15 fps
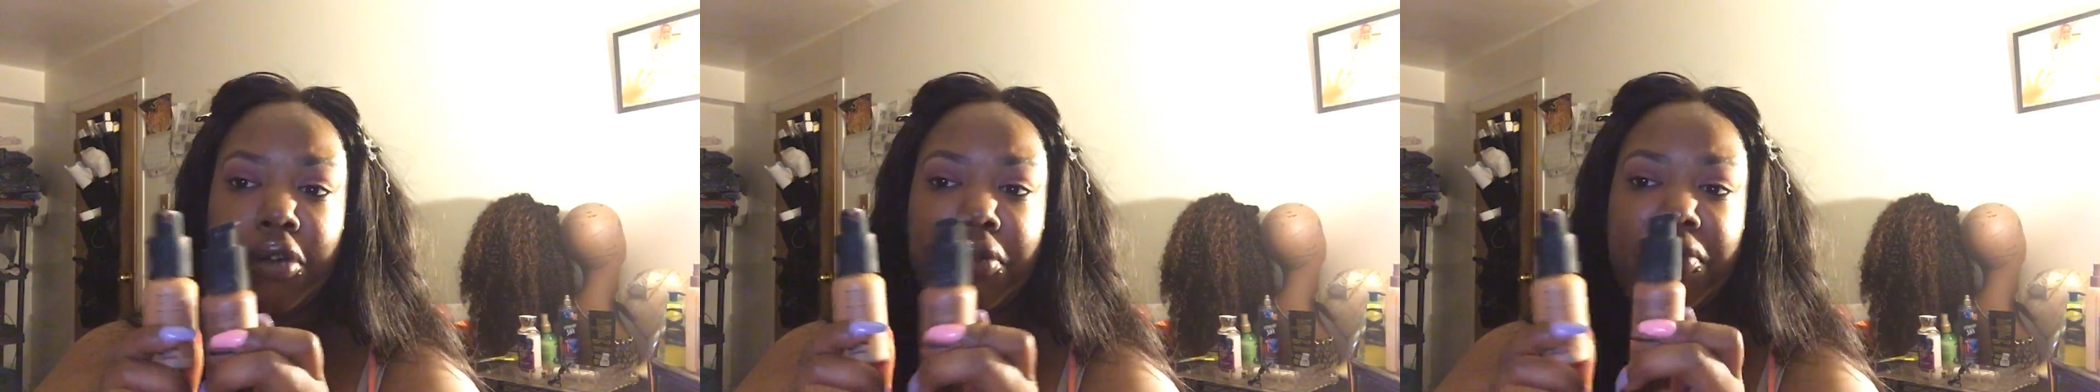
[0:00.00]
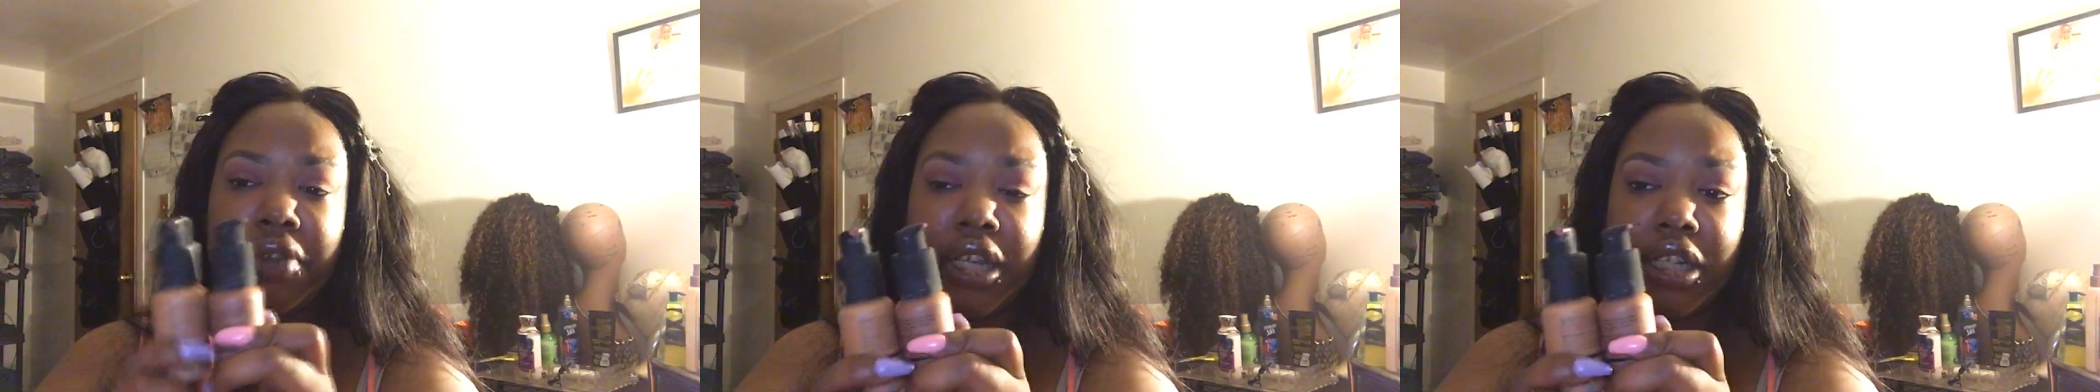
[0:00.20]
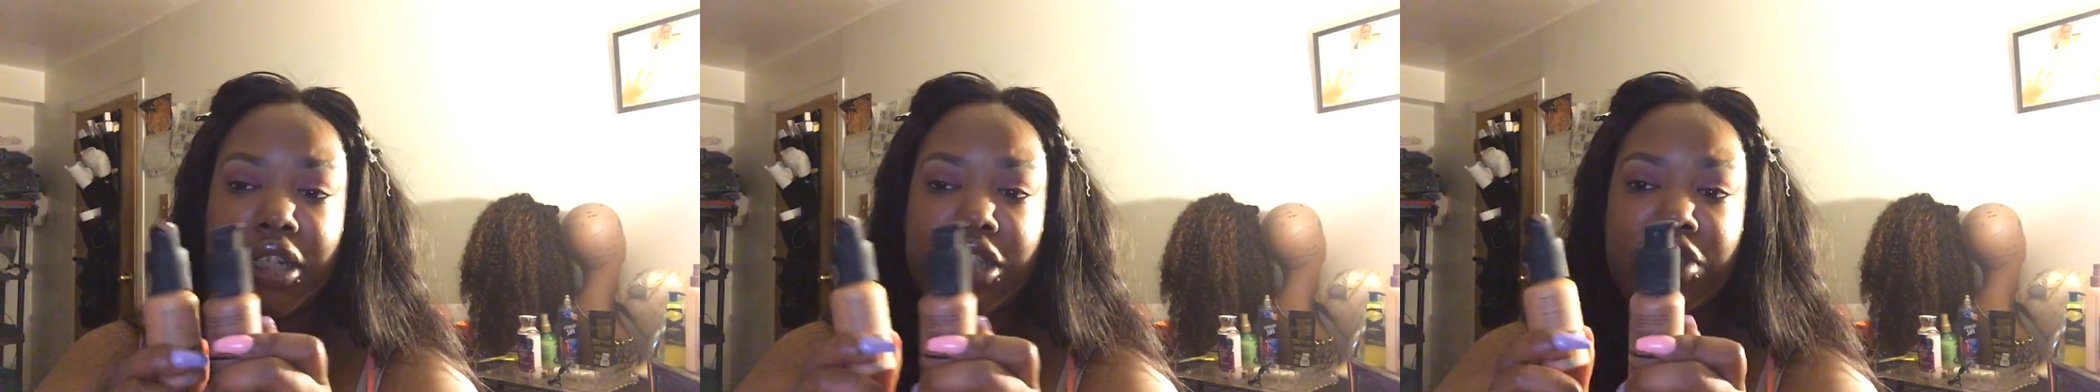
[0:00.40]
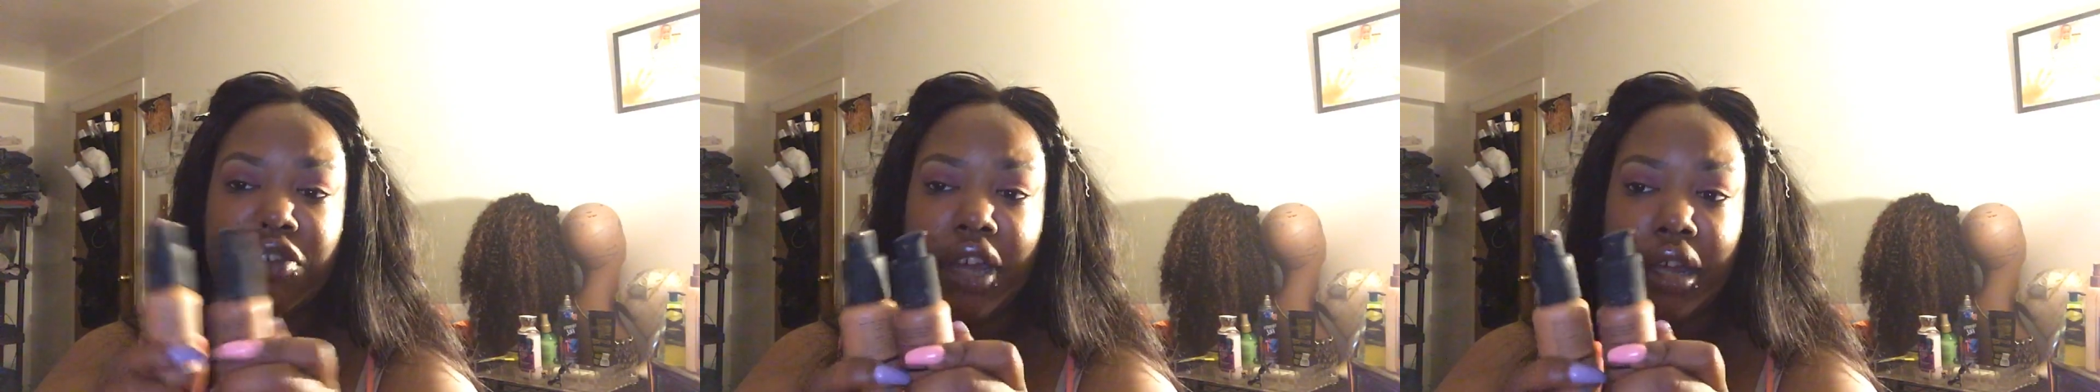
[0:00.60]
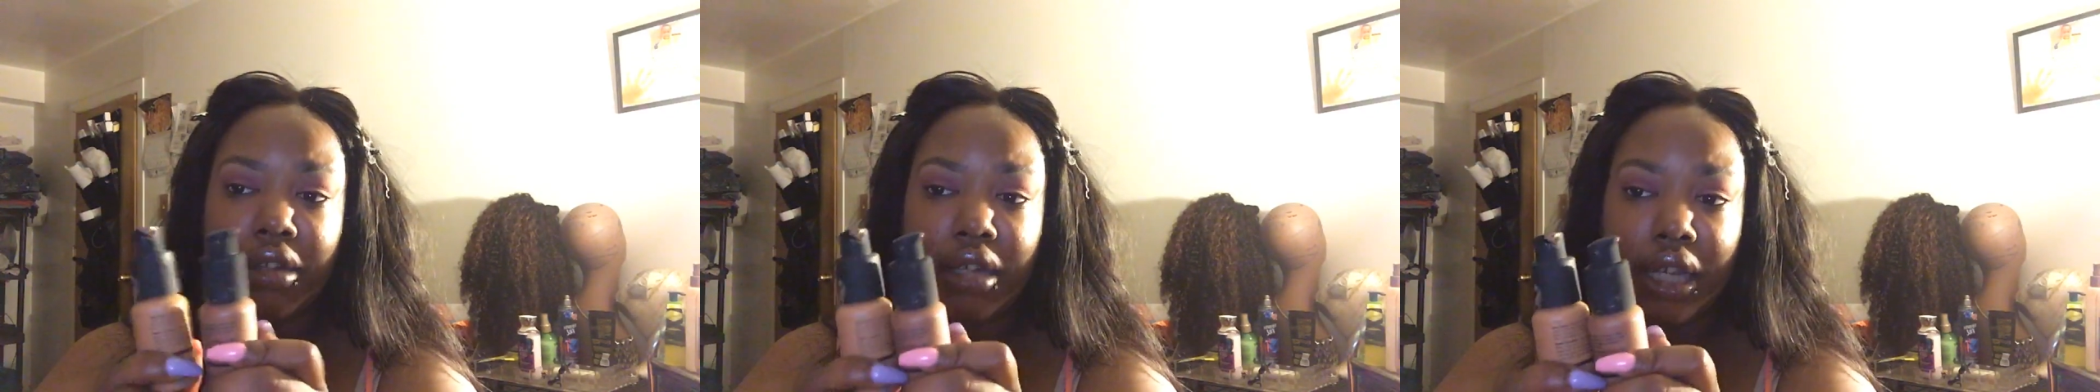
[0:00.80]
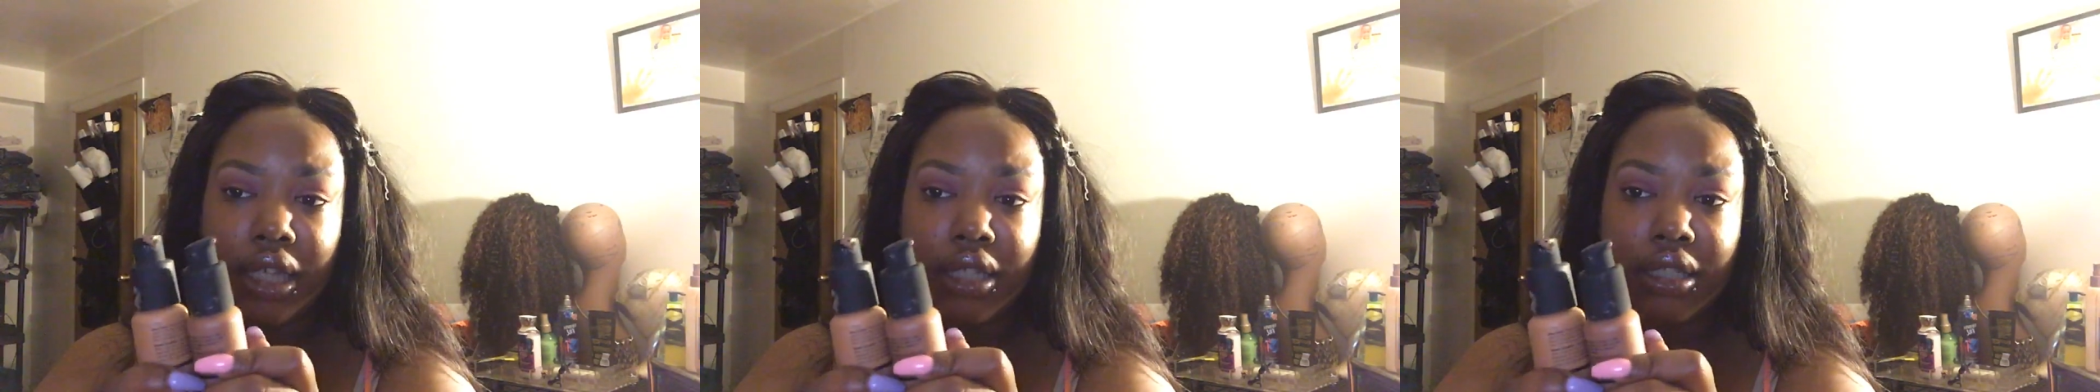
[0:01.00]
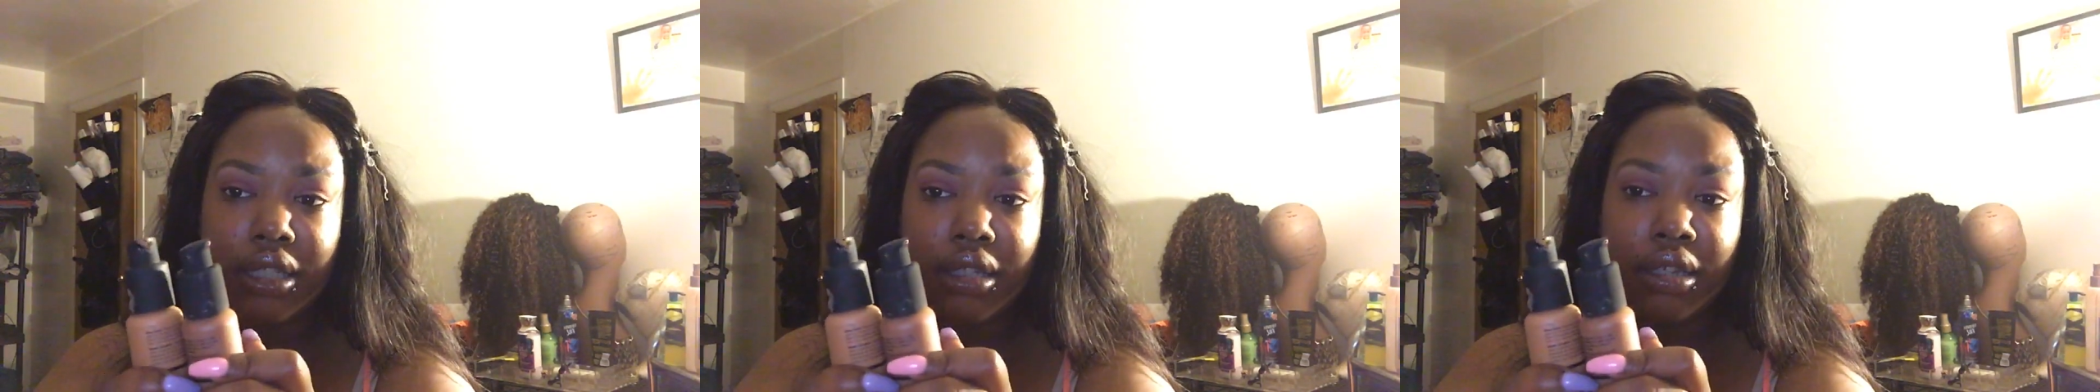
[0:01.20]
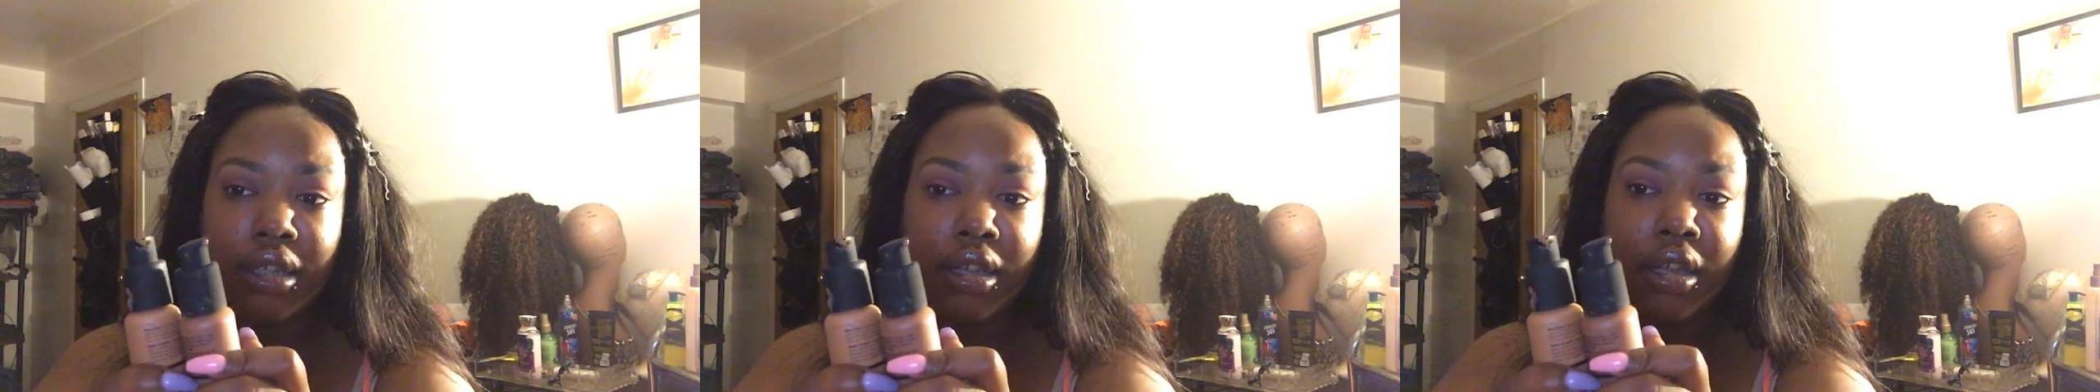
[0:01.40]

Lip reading: Finish Foundation.